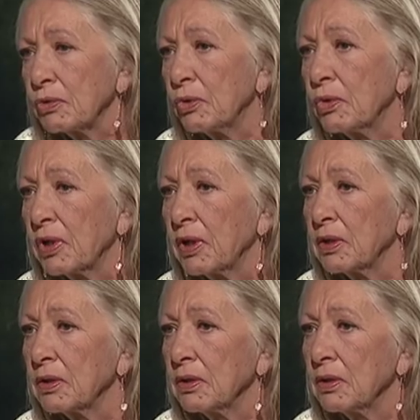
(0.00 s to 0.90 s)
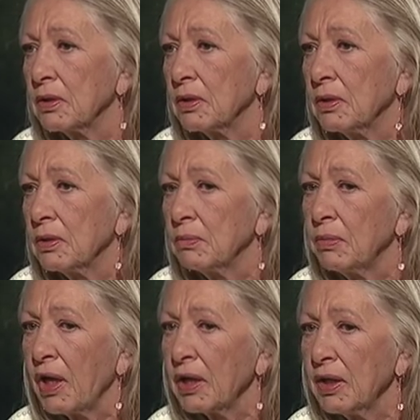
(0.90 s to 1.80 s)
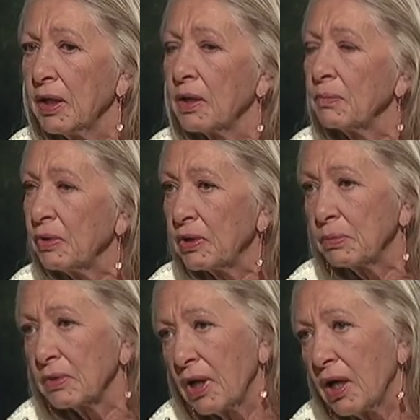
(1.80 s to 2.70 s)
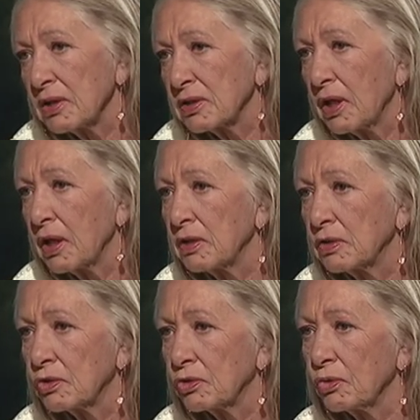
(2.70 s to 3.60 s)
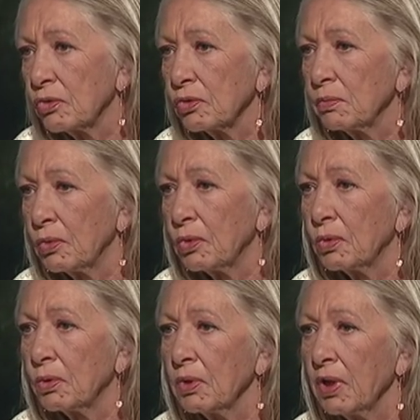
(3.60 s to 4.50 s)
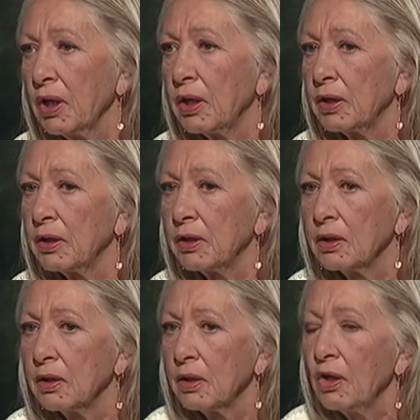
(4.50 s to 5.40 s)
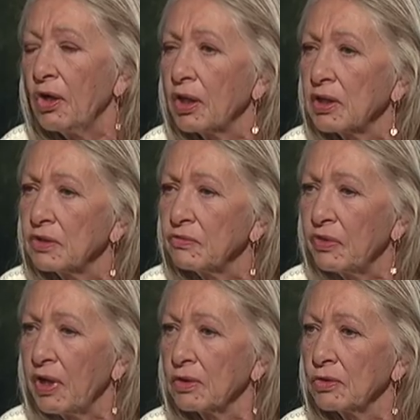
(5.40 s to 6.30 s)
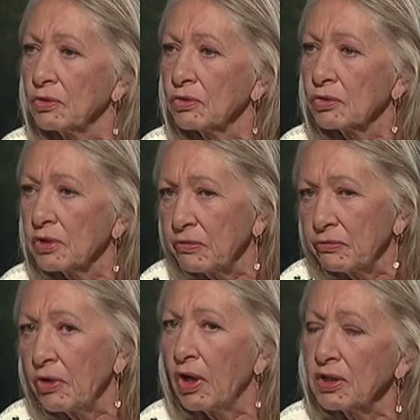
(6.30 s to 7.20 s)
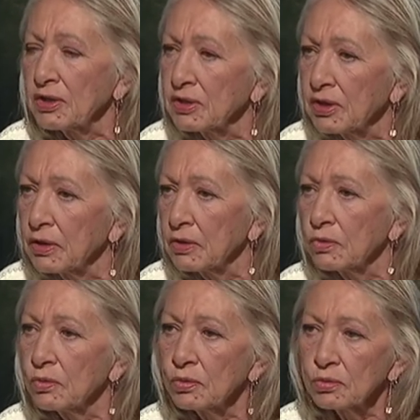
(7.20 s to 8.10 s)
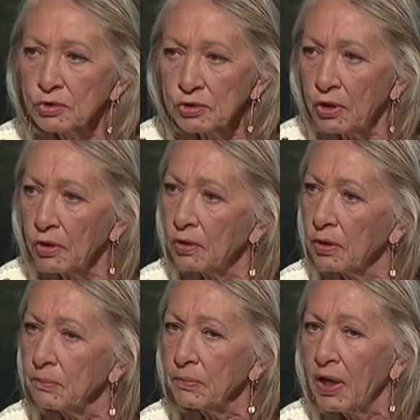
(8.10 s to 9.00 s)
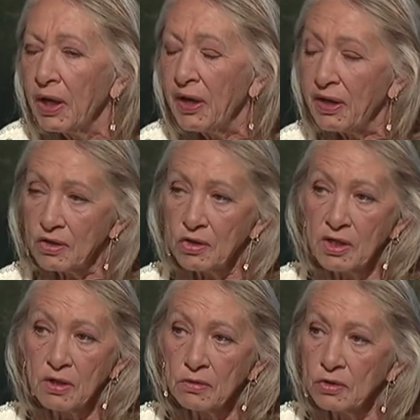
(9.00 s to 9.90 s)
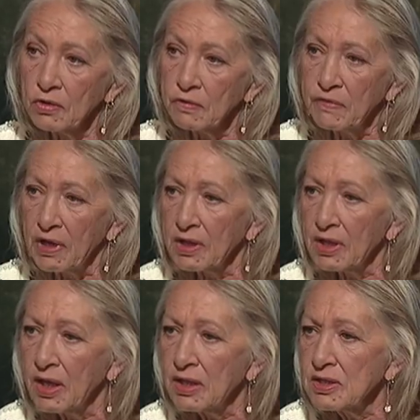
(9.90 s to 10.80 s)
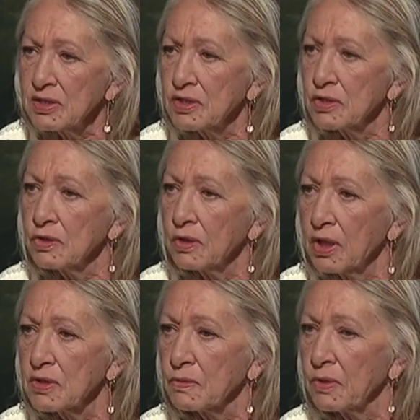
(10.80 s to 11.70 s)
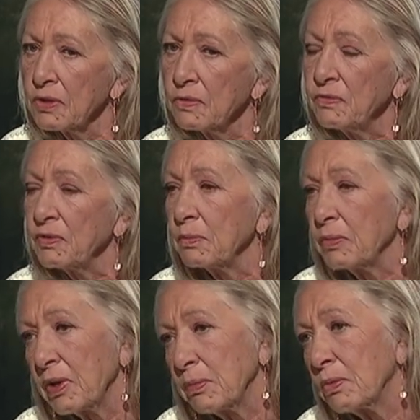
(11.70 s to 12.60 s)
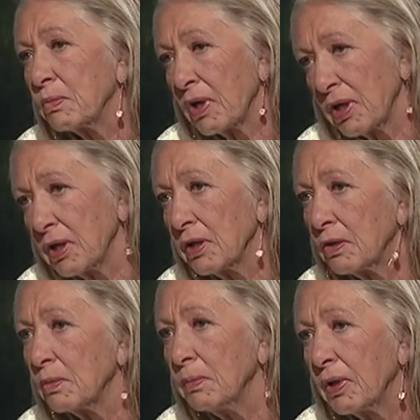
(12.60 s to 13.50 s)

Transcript: talking. But now people are starting to talk more, and I get phone calls left, right and centre all the time, and I know a lot of other ladies do as well, from people wanting help.